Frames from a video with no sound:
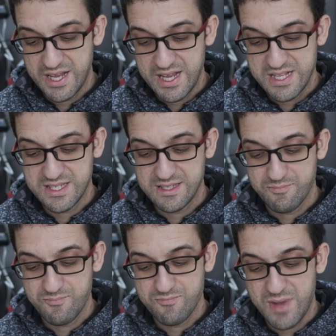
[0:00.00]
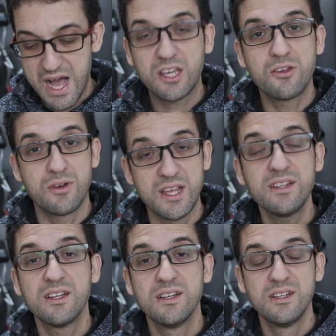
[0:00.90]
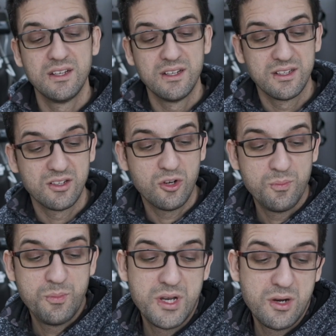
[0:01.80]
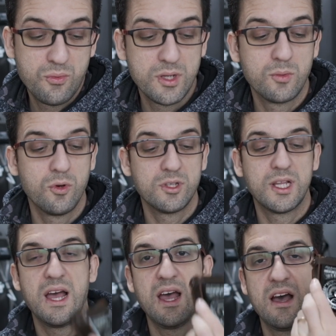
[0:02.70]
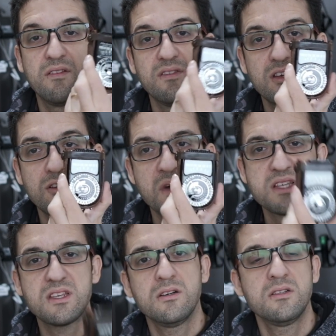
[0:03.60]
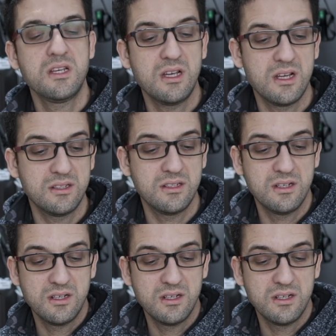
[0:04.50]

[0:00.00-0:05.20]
it's accurate compared with what I have here on my Sekonic and